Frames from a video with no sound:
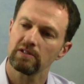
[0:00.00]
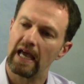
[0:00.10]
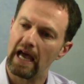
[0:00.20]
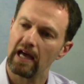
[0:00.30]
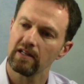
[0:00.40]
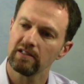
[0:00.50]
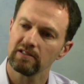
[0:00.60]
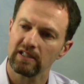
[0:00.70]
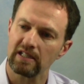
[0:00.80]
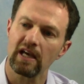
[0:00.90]
dad
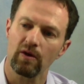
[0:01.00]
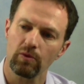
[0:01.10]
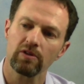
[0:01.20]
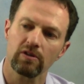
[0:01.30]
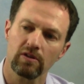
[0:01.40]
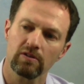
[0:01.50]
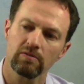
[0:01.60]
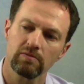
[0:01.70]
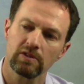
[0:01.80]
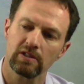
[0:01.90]
sat down with her
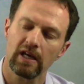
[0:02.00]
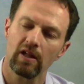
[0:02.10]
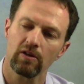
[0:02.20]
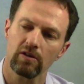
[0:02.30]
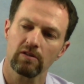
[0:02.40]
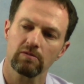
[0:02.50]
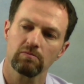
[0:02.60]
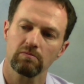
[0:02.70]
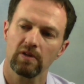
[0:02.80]
to tell her